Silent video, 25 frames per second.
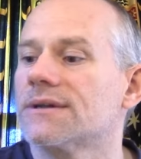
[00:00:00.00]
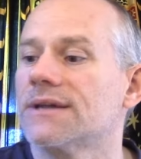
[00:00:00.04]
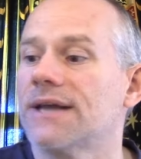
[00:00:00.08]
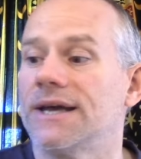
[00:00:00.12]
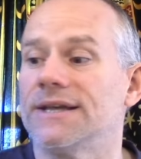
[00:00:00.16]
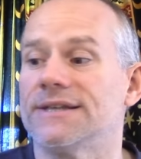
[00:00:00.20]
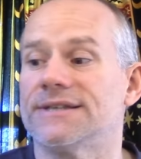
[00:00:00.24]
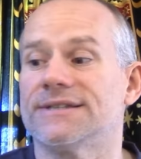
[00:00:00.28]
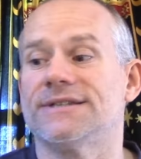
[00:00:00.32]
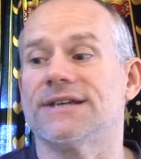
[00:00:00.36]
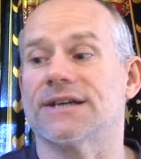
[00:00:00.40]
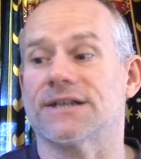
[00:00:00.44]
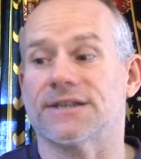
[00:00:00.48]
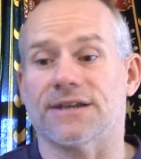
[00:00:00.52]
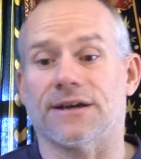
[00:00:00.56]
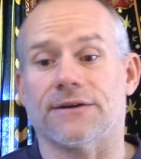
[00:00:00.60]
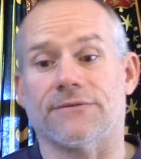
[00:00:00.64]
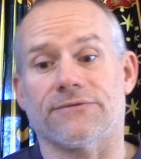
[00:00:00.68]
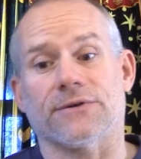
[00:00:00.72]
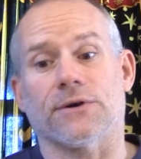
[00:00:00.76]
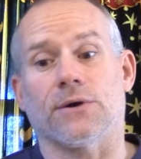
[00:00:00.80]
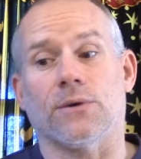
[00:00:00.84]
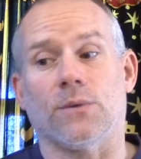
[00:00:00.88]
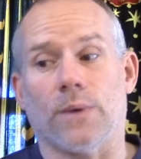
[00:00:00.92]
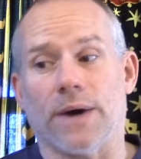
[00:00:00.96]
And stick there
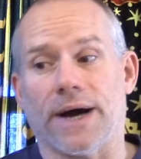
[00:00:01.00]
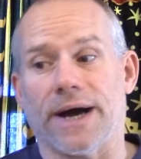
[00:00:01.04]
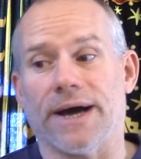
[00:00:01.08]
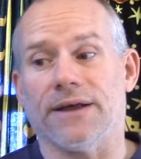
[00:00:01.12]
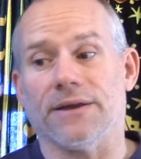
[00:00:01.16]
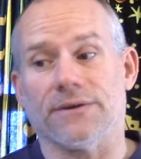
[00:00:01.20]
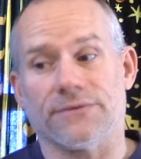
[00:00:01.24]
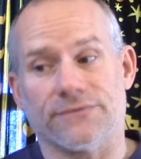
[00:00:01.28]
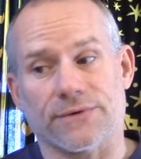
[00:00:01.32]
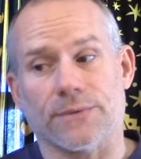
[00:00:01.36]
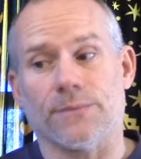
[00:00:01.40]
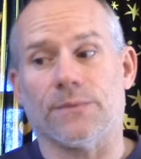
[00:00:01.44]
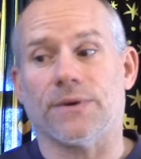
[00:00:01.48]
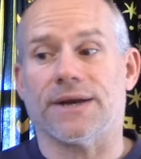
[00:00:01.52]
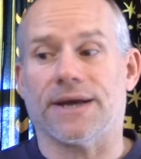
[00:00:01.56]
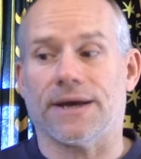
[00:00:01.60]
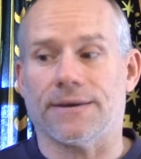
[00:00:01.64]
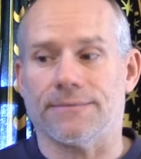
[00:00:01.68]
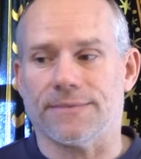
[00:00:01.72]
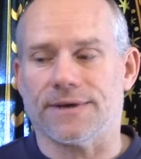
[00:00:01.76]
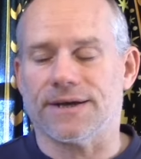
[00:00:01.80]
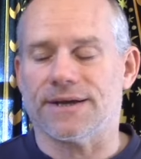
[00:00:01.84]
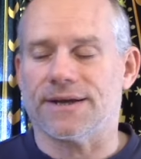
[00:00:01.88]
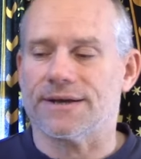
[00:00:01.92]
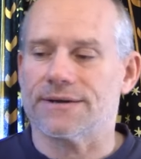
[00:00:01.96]
for a while from what
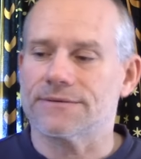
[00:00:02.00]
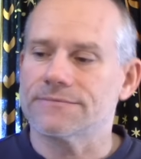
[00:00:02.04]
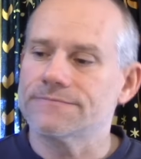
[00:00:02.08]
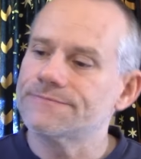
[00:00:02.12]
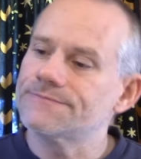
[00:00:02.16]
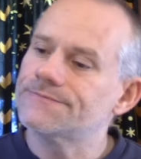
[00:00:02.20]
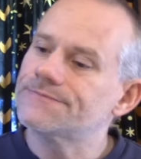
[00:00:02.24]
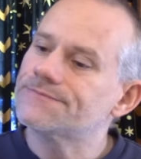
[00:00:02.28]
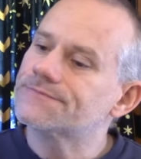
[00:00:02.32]
I'm getting.